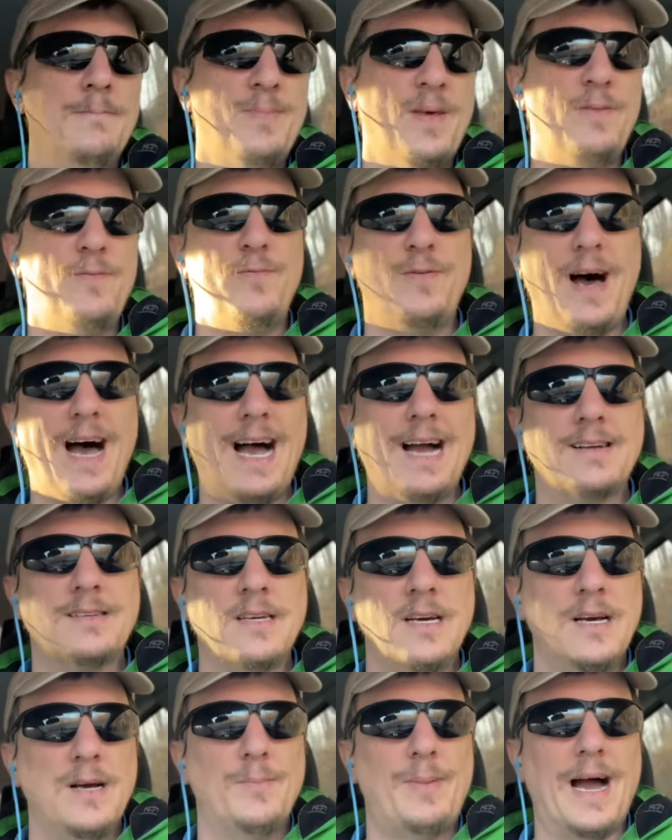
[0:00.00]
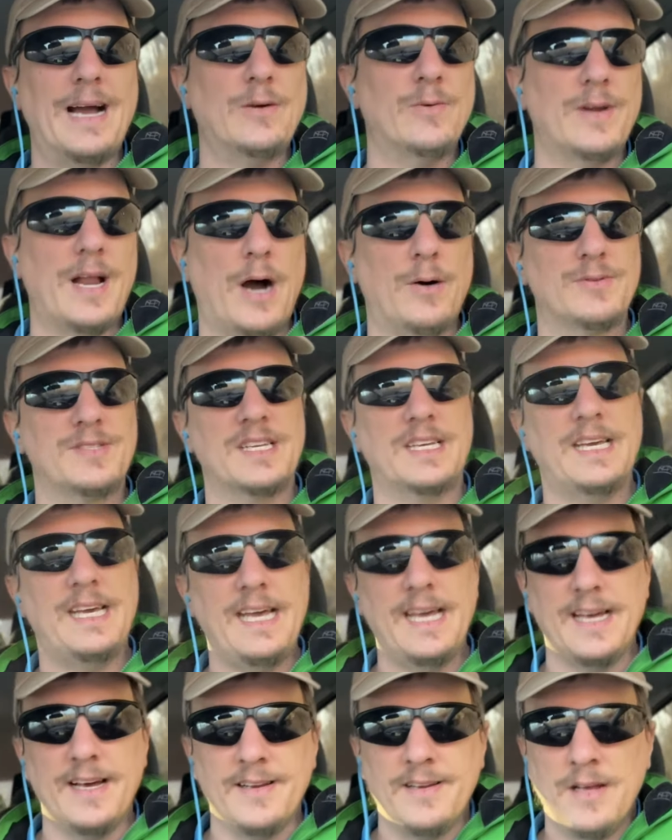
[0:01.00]
In fact, back when I was a
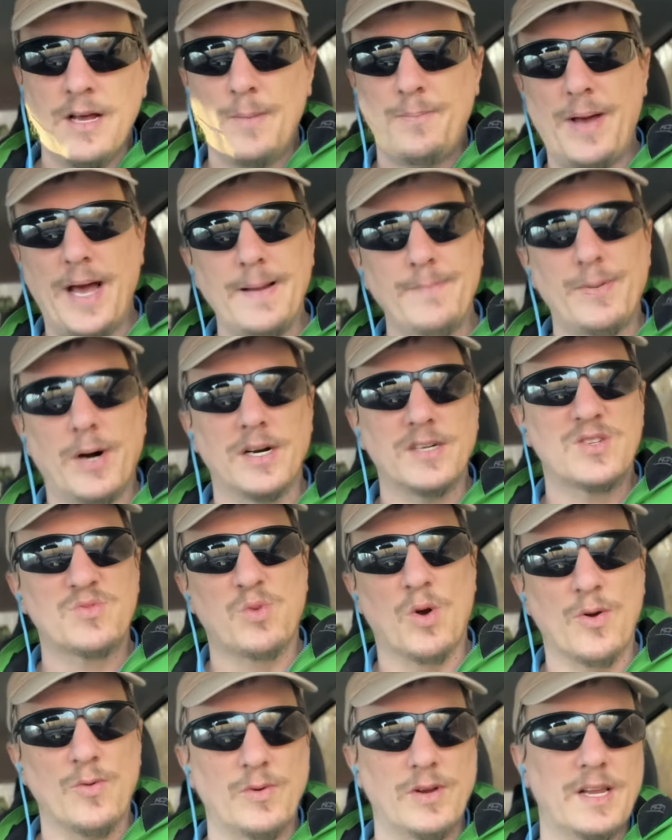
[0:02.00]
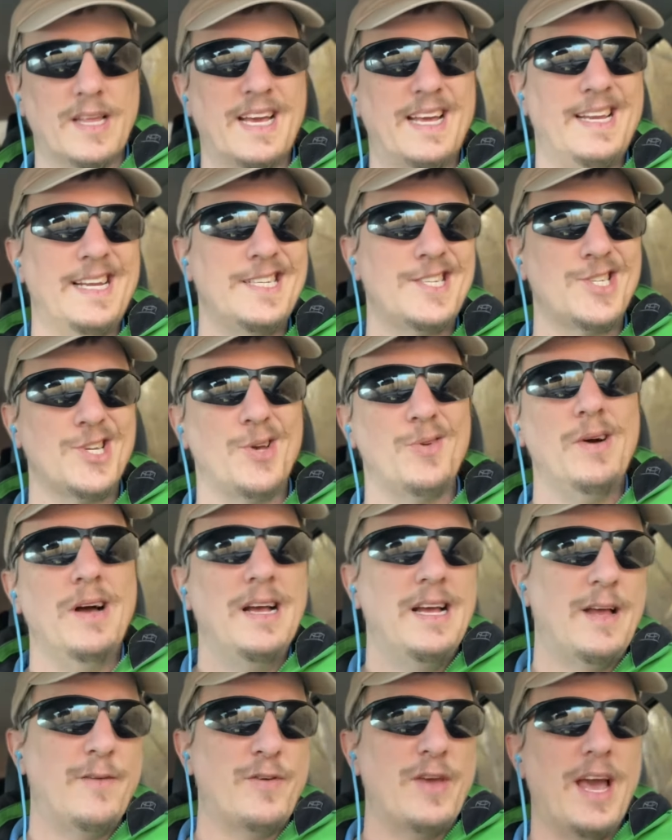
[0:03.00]
kid, bed bugs weren't really an issue.
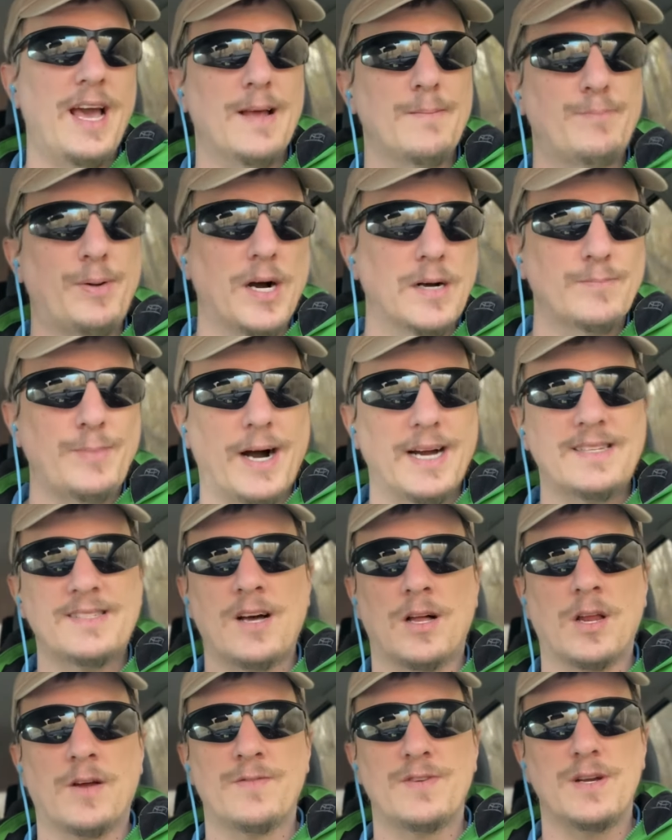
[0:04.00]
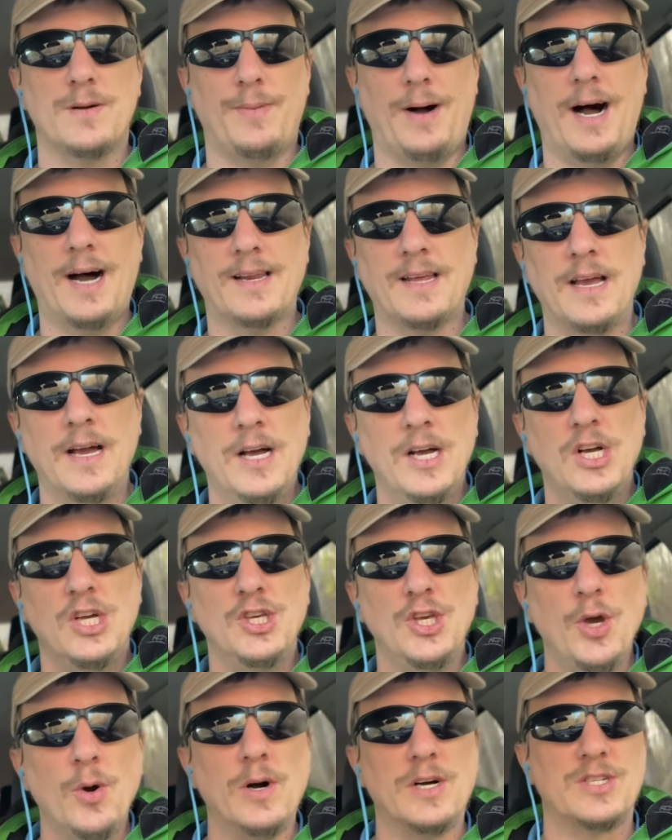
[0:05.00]
If you had bug bites all over your body,
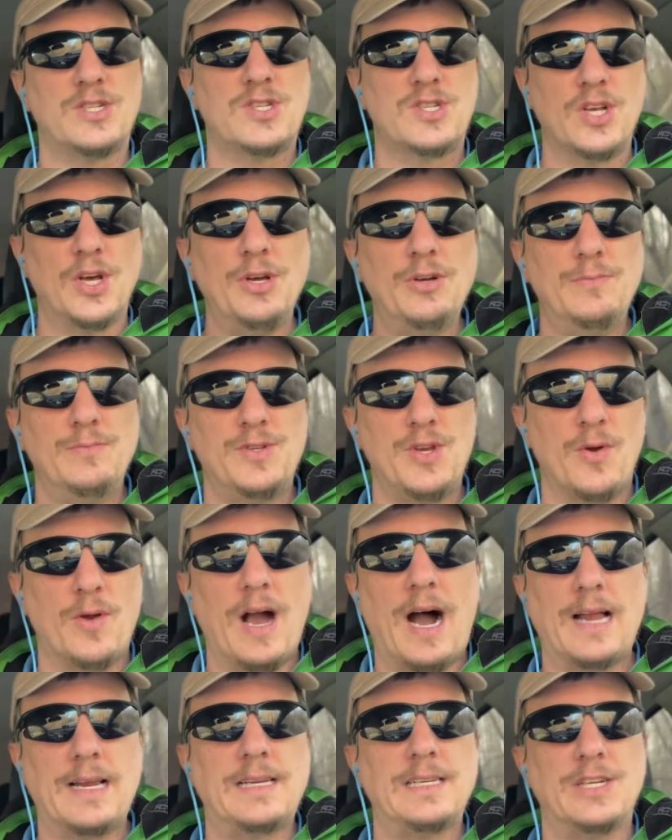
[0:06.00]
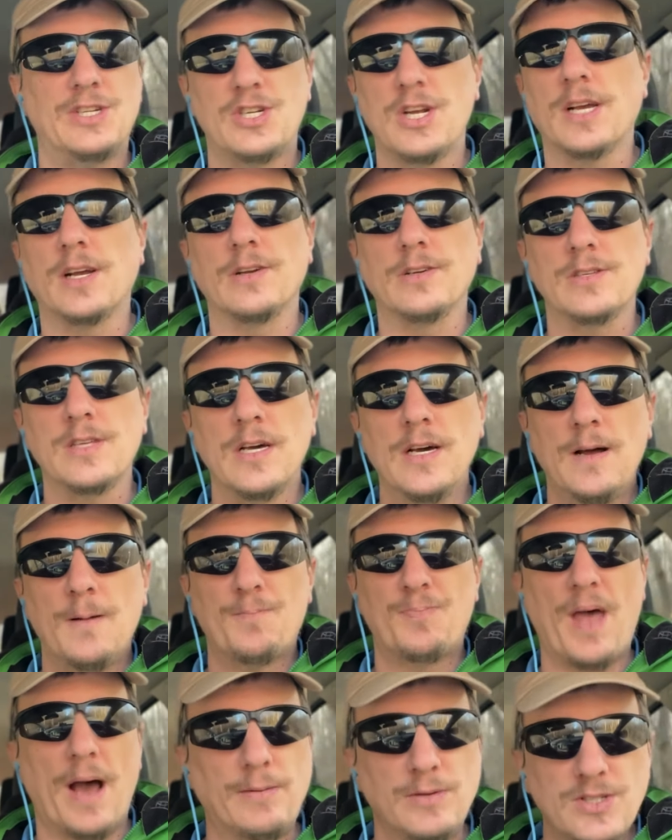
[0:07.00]
you assumed you got into chiggers.
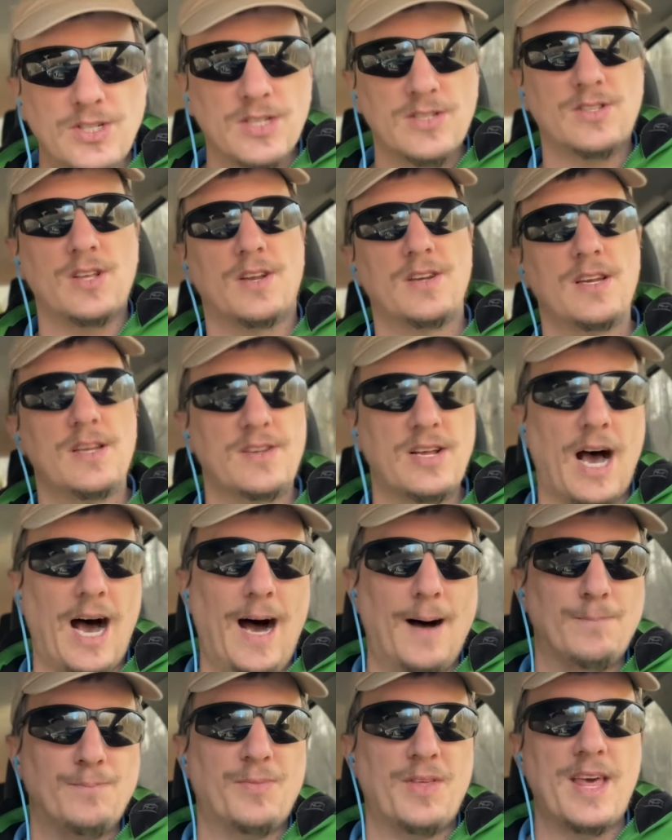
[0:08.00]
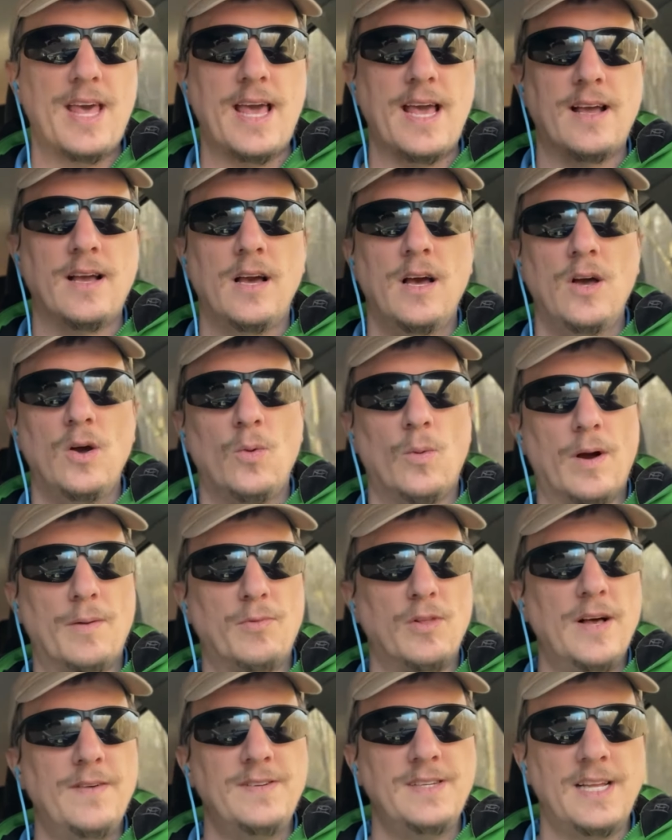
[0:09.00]
That was just the top thing with
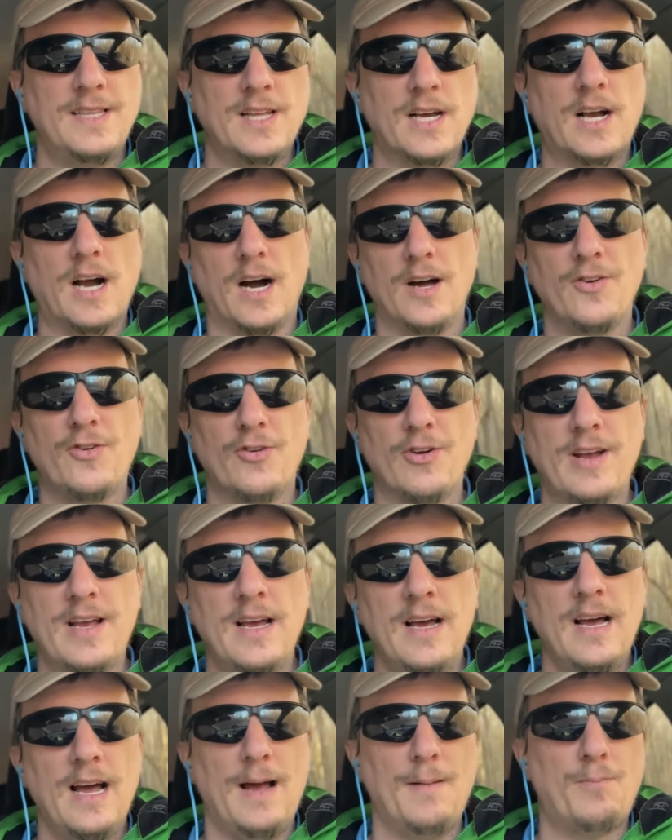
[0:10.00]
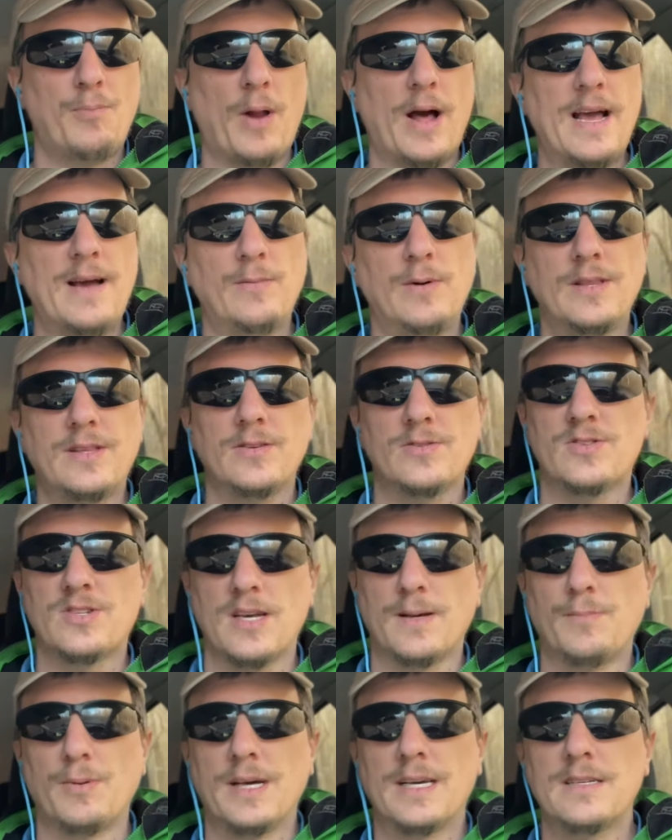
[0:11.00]
living in the country and playing with your
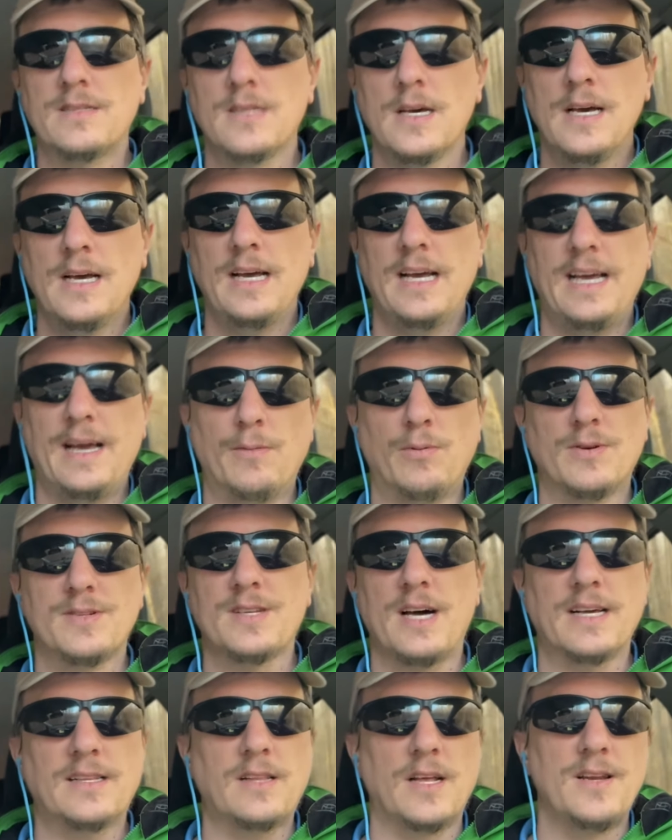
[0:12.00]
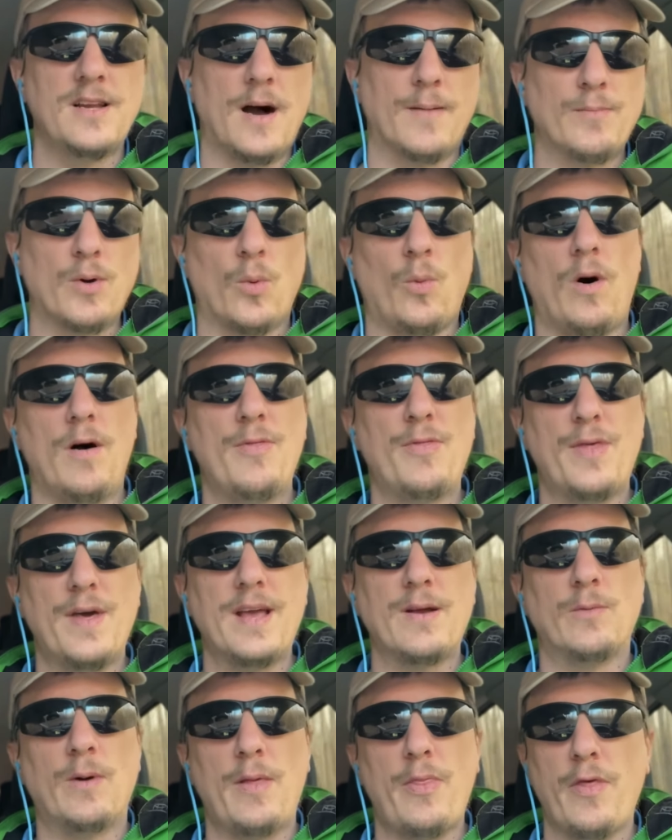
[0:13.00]
siblings. It was like the number one
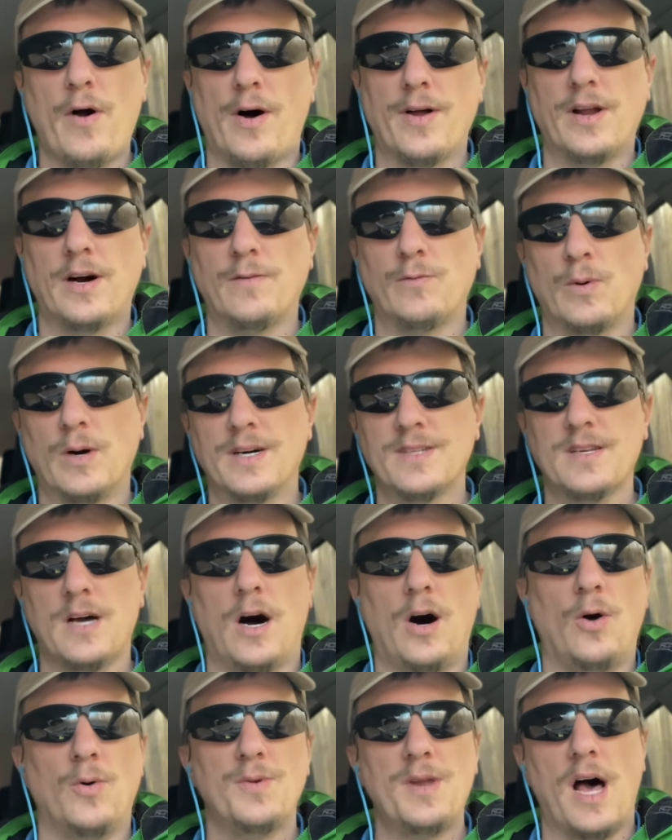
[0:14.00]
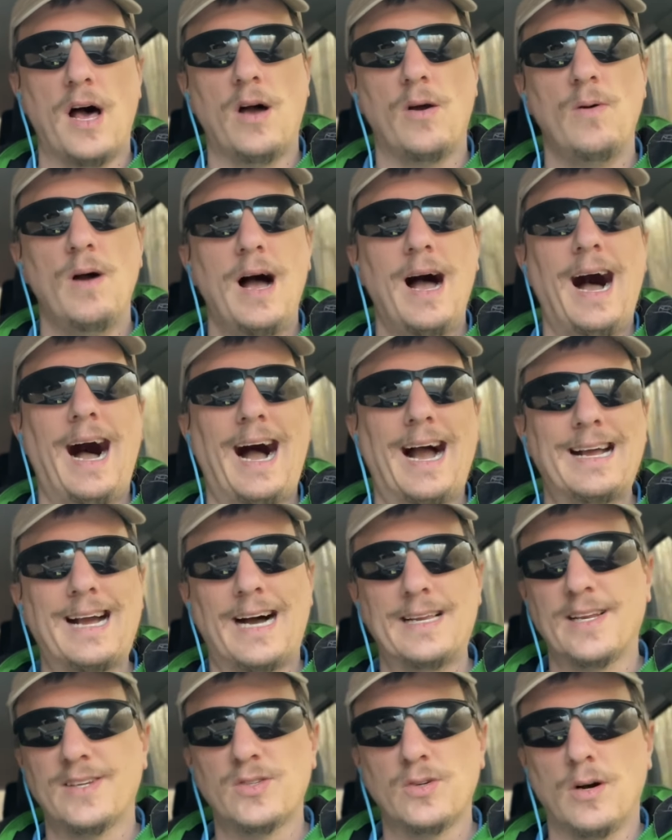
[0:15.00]
thing we thought of was, oh no, I
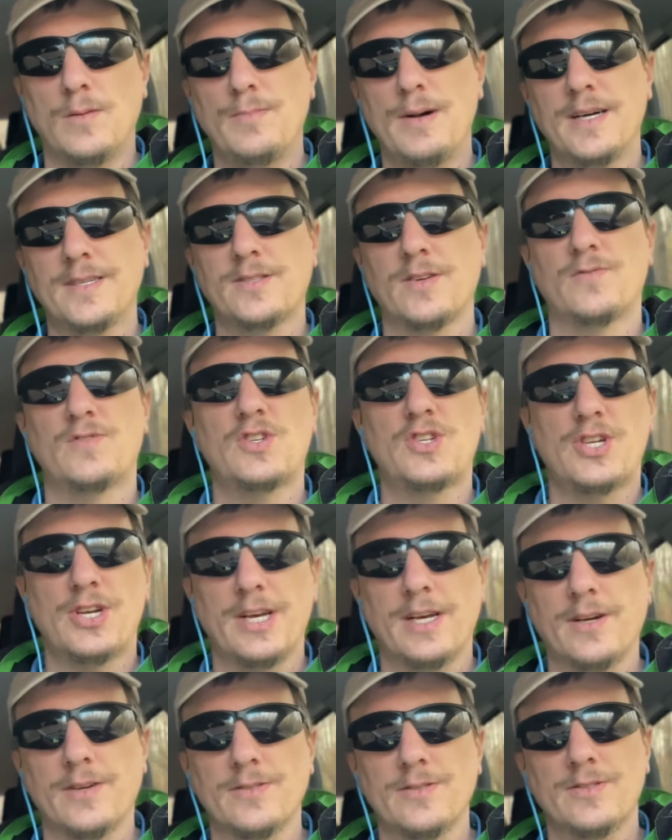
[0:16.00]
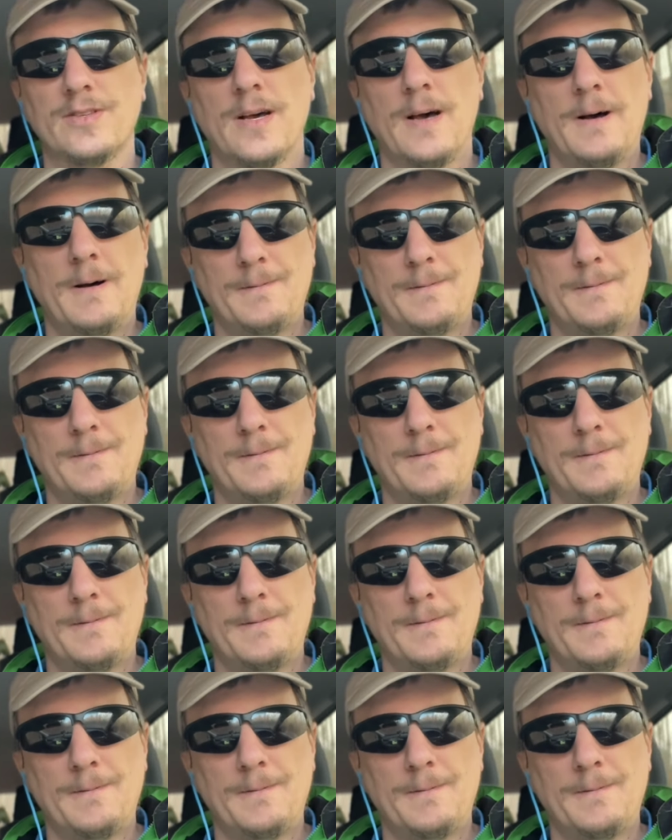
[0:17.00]
got into a mess of chiggers.